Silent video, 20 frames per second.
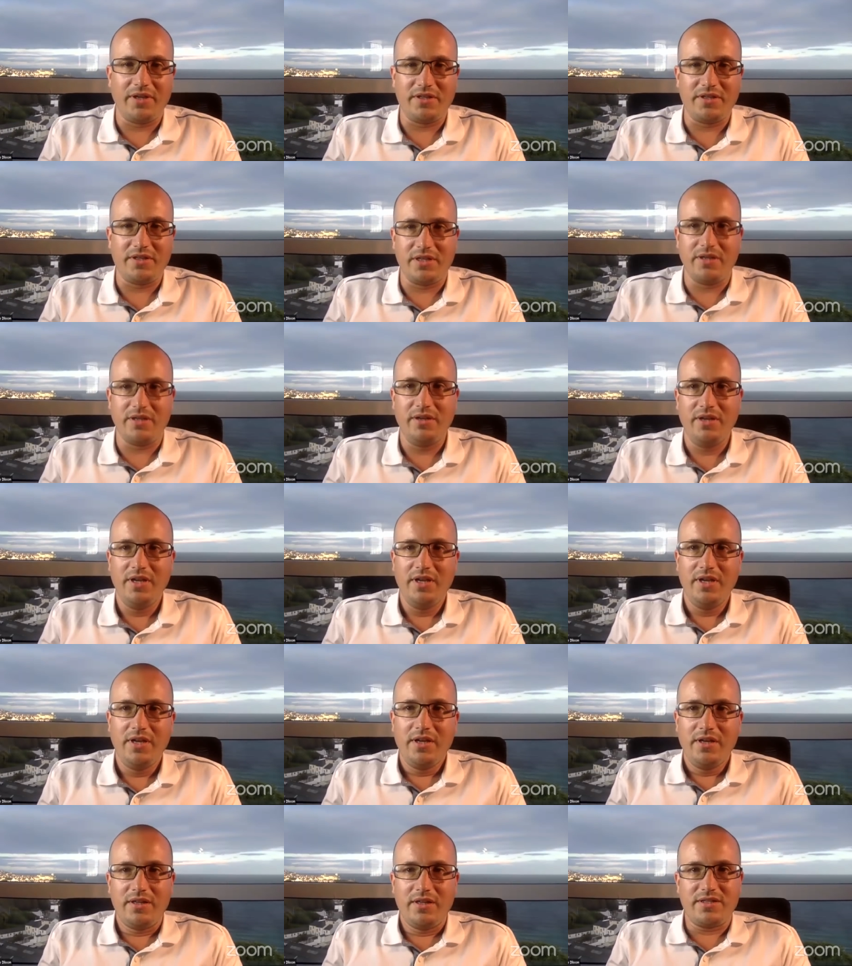So
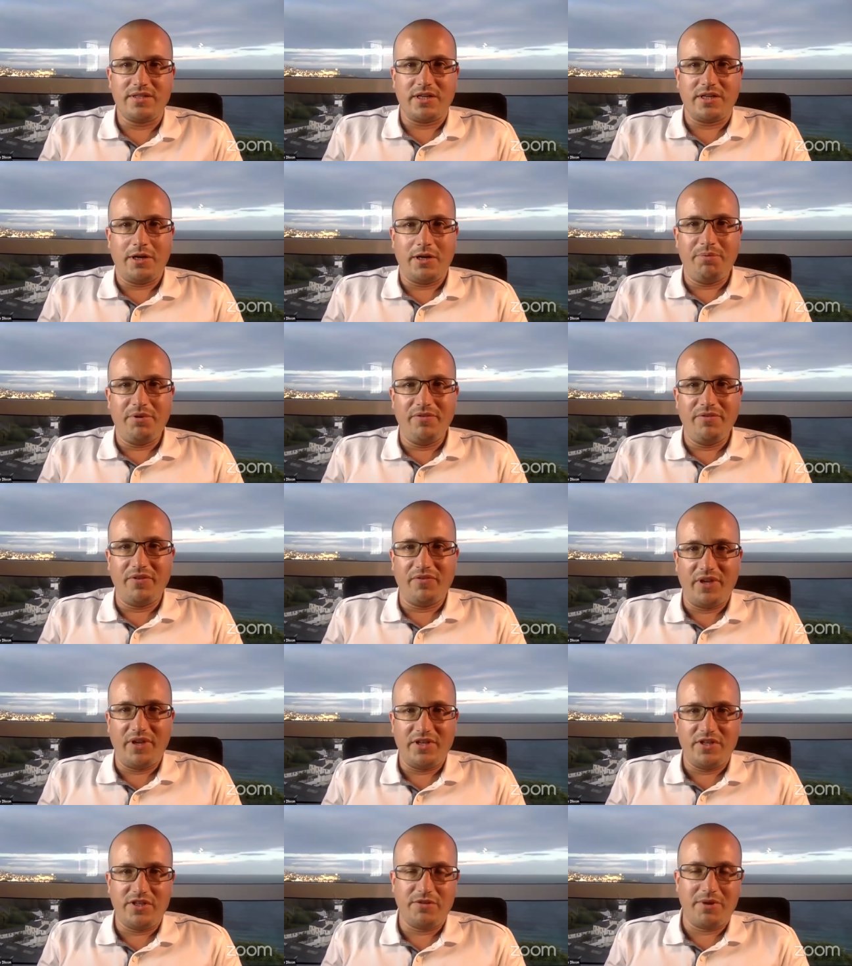there's a couple of
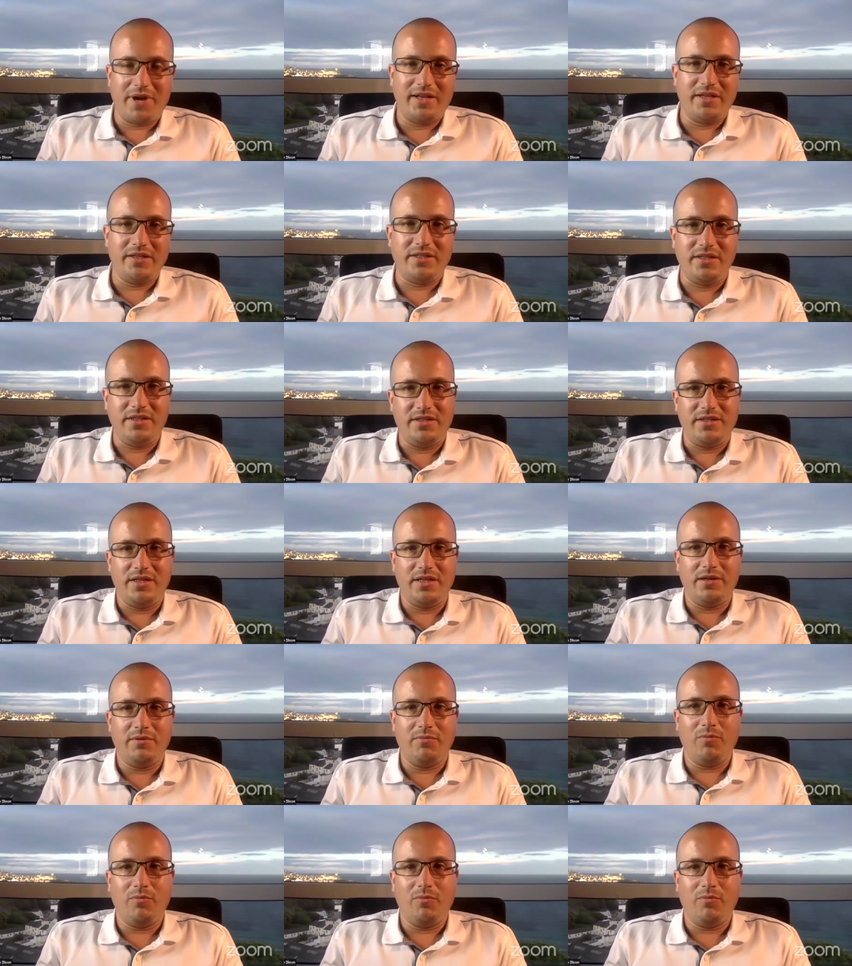eventualities here.